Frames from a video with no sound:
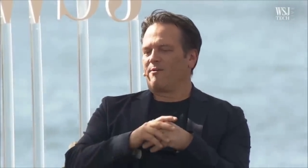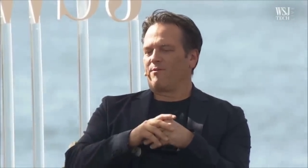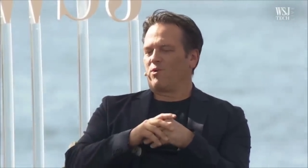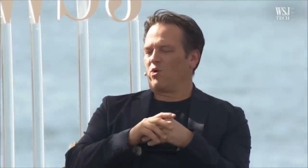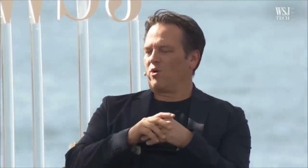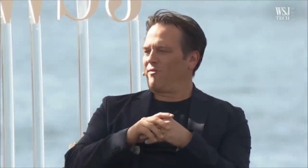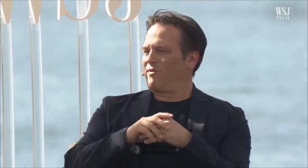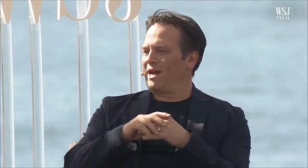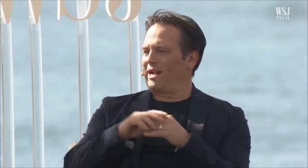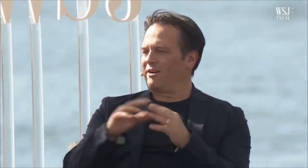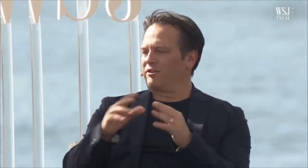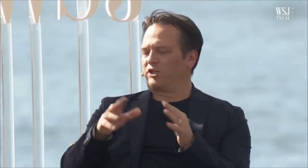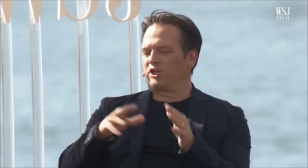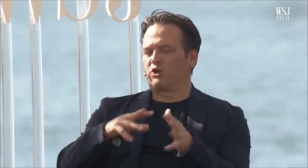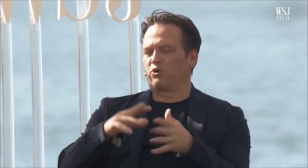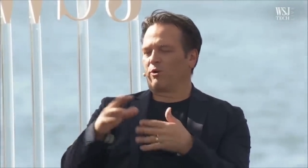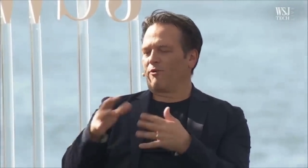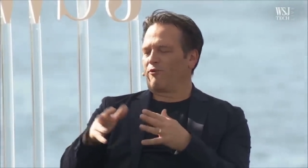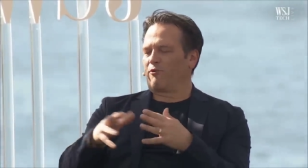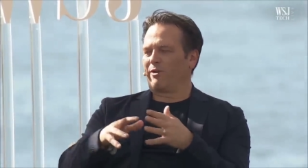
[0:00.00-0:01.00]
or that at
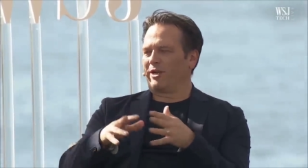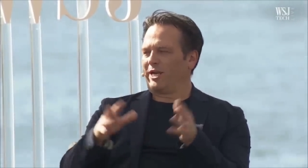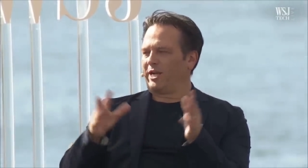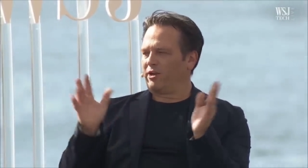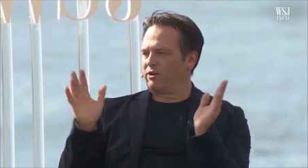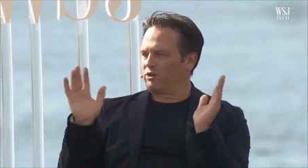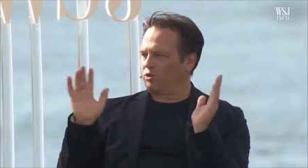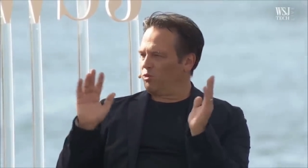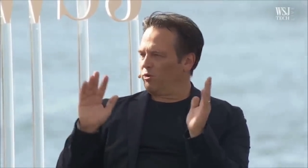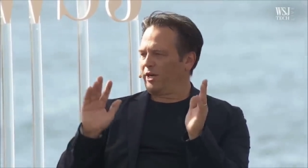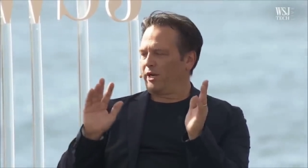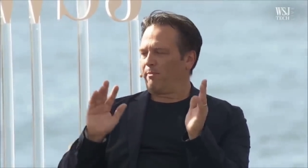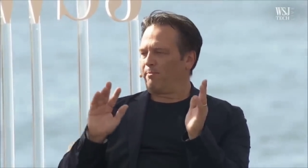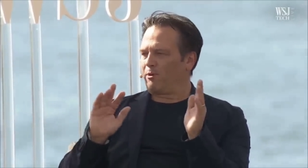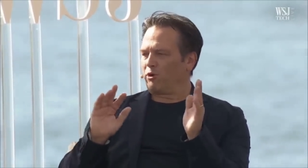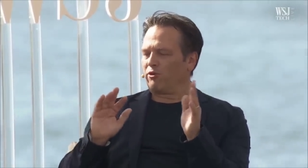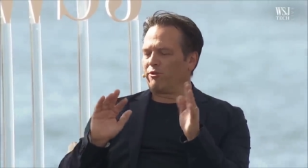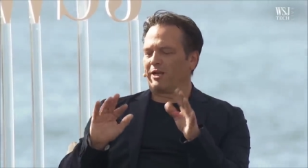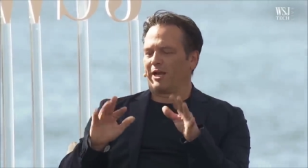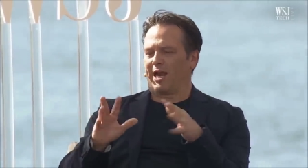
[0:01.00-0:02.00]
two or three years we're going to
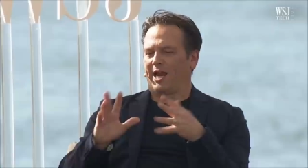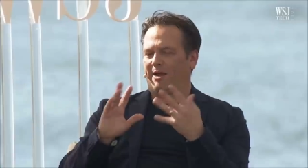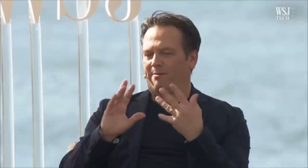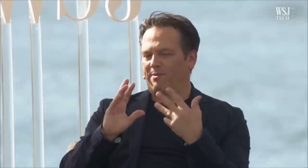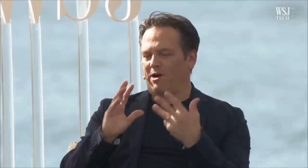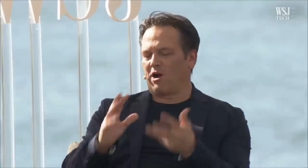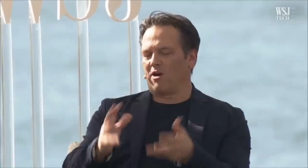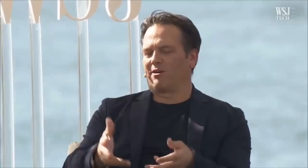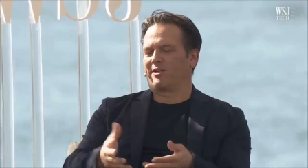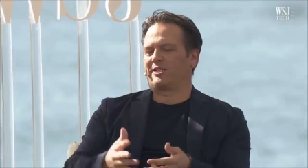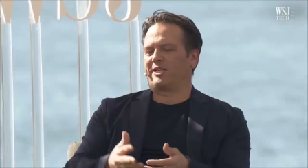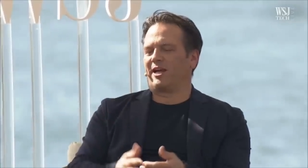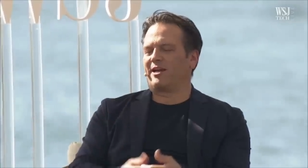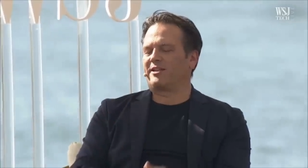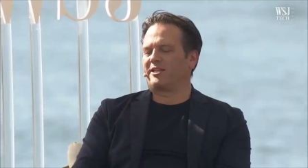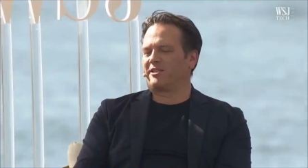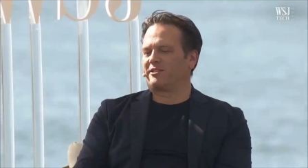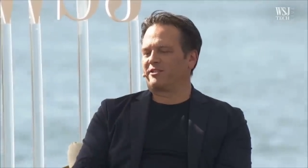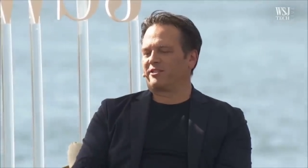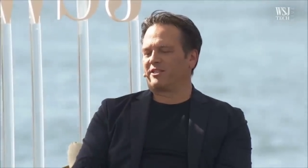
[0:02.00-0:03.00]
pull the mm-hmm. game. Our
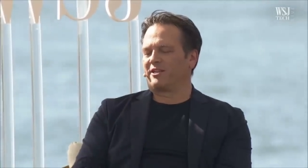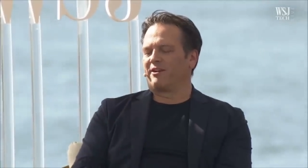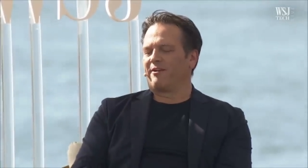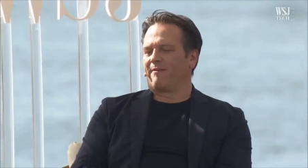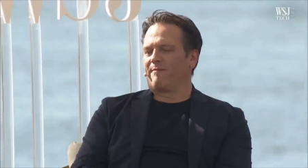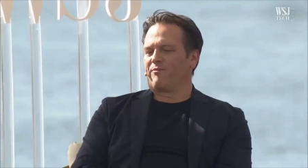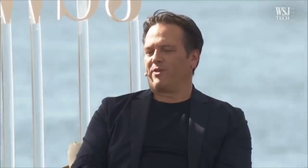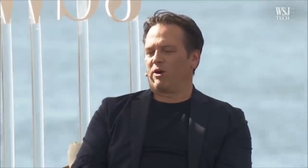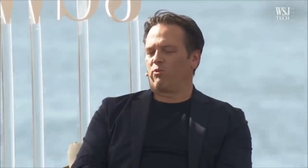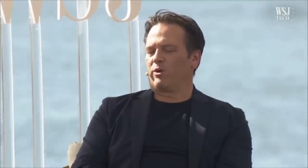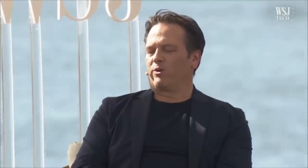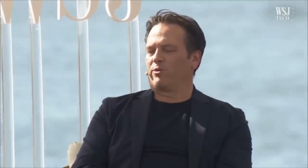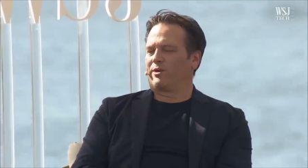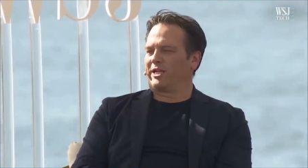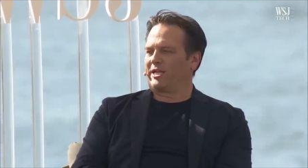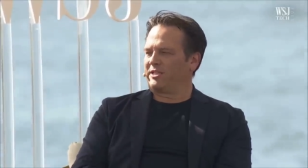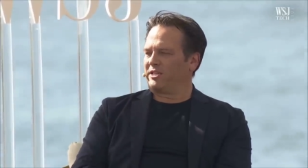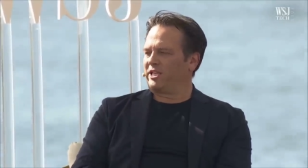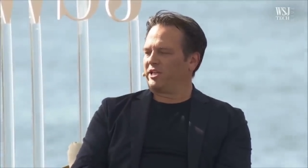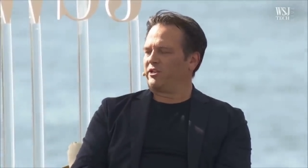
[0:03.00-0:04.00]
intent is that we would
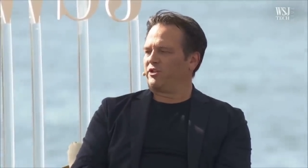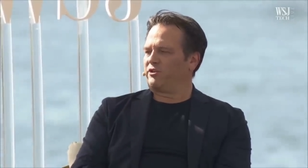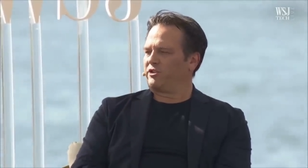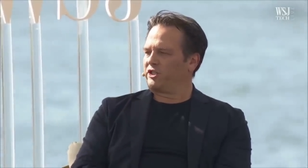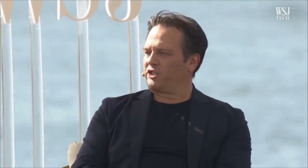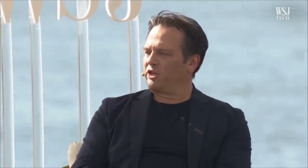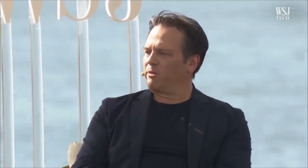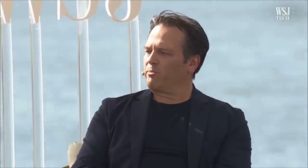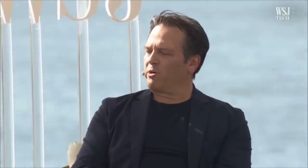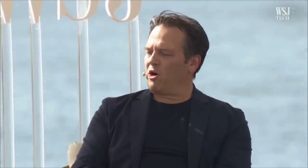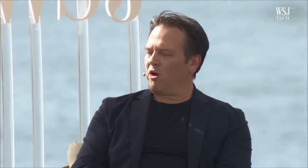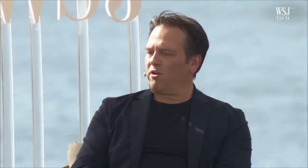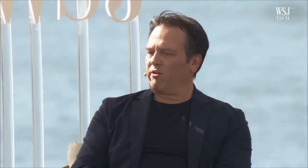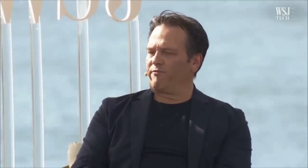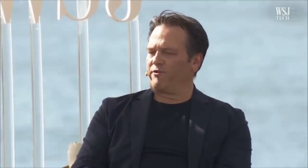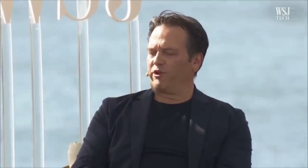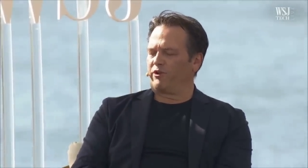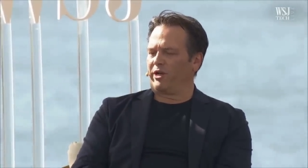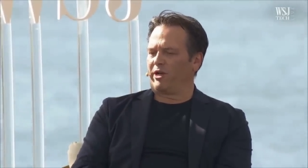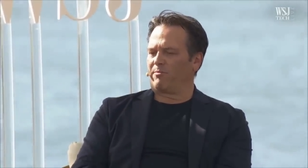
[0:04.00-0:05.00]
continue to ship Call
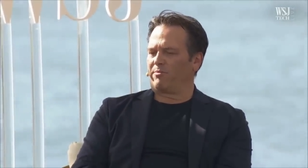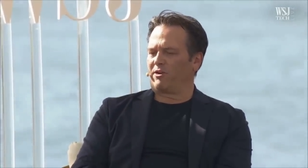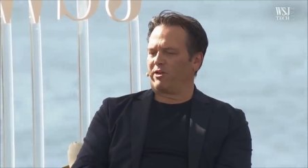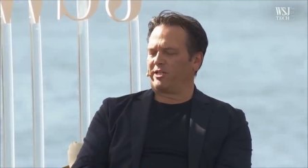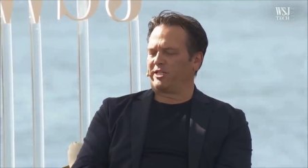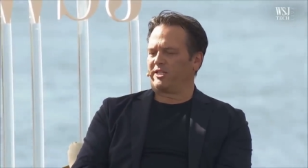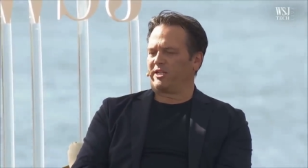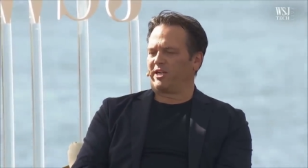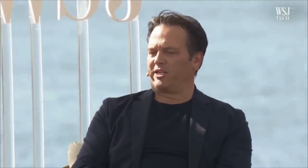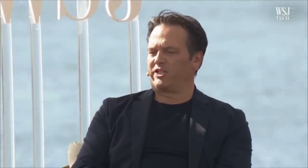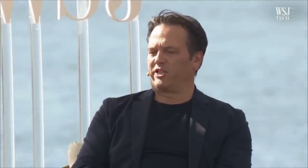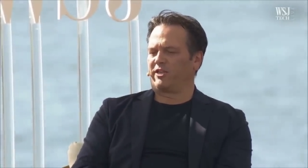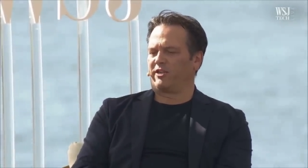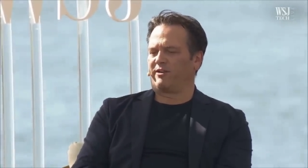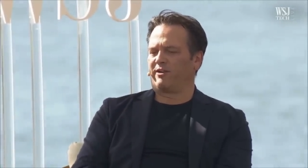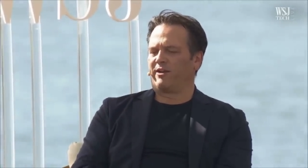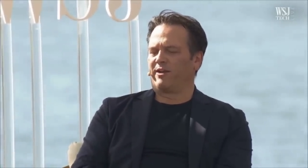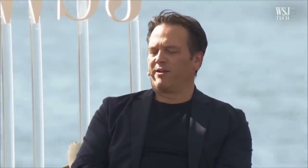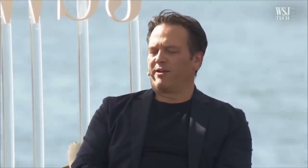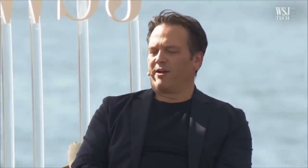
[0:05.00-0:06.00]
of Duty on
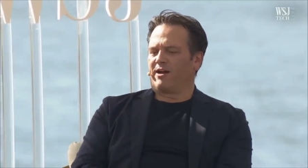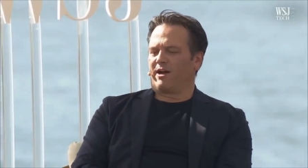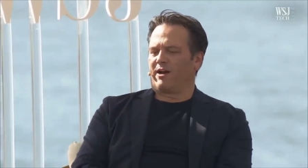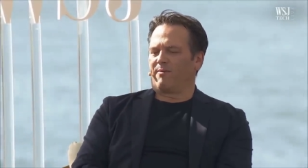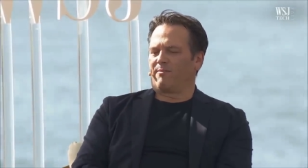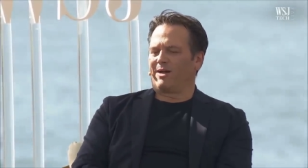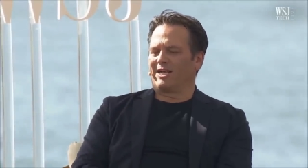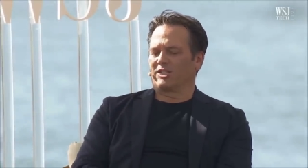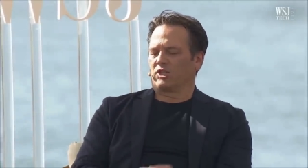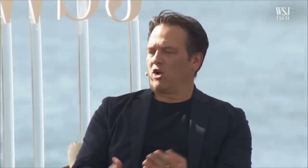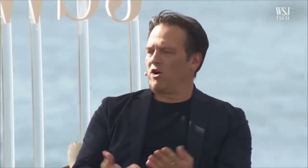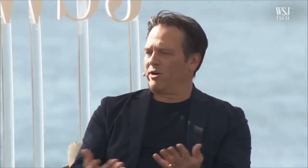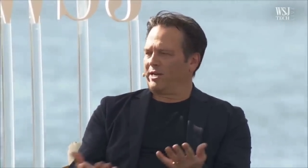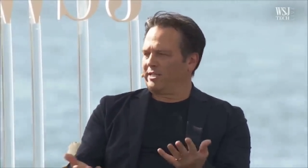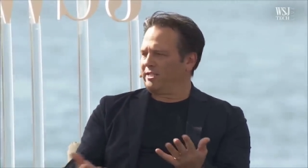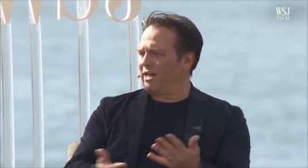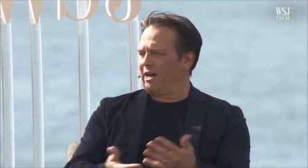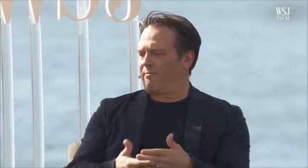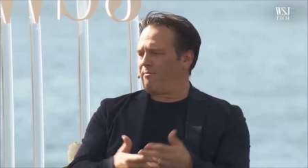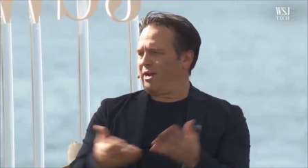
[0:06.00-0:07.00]
PlayStation um, as long
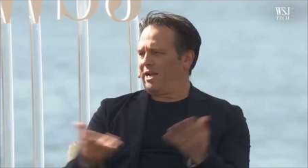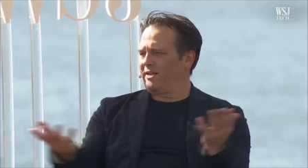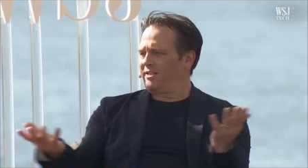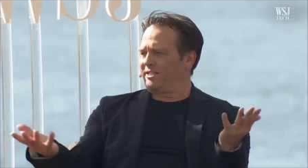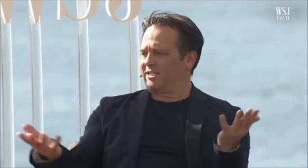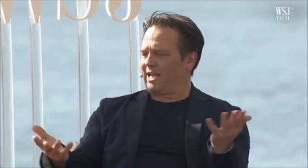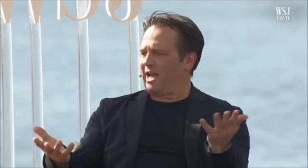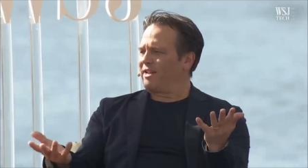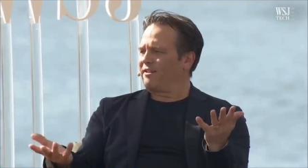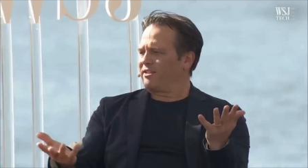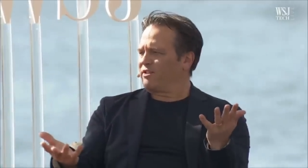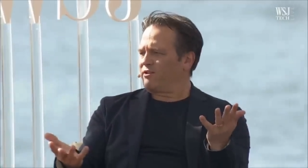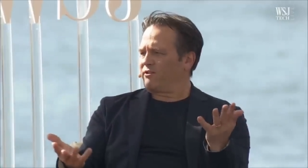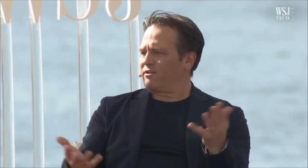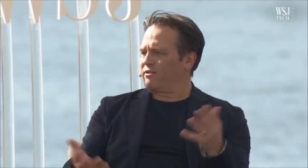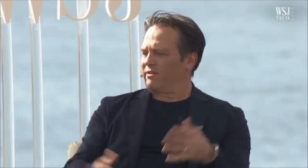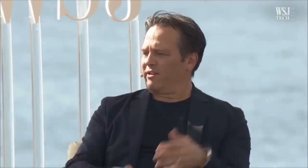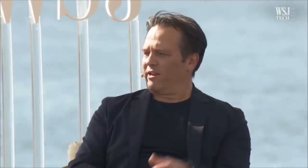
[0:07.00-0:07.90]
as that made sense.